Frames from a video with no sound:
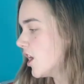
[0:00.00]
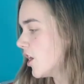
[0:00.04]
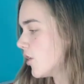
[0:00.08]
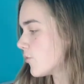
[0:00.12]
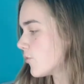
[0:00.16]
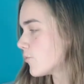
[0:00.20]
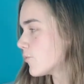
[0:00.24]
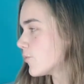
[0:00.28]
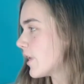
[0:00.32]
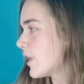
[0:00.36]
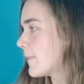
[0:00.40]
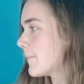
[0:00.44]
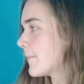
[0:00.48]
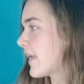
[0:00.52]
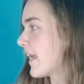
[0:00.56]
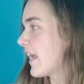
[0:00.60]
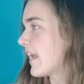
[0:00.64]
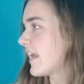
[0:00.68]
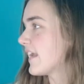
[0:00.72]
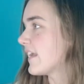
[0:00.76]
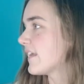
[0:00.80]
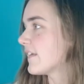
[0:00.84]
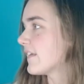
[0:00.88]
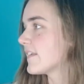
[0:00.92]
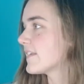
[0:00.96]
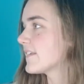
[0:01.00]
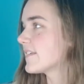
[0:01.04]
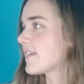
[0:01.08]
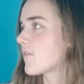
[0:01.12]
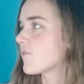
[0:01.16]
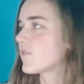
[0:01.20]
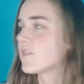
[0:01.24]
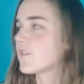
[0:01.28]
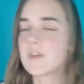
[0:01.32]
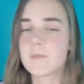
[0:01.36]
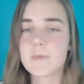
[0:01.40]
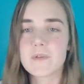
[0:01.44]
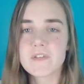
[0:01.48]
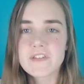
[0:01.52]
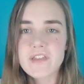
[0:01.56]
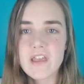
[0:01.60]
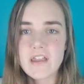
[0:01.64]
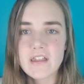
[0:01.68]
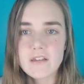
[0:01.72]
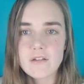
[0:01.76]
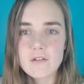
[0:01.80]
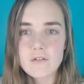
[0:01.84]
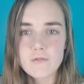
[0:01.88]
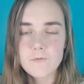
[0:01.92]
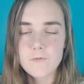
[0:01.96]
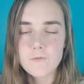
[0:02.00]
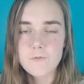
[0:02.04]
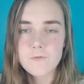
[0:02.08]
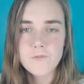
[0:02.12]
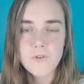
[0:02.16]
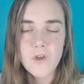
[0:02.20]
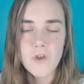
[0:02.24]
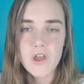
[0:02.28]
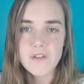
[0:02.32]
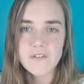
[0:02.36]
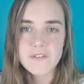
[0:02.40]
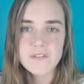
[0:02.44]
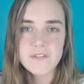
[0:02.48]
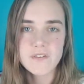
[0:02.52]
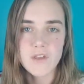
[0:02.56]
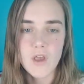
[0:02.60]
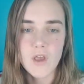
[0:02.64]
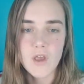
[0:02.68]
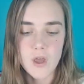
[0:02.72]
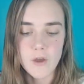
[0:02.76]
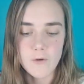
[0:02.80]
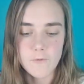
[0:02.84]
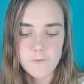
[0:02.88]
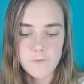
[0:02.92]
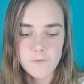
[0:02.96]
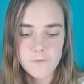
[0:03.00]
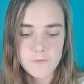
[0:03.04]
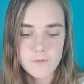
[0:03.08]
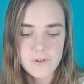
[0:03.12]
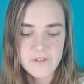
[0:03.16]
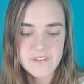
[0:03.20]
rip a 70% first serve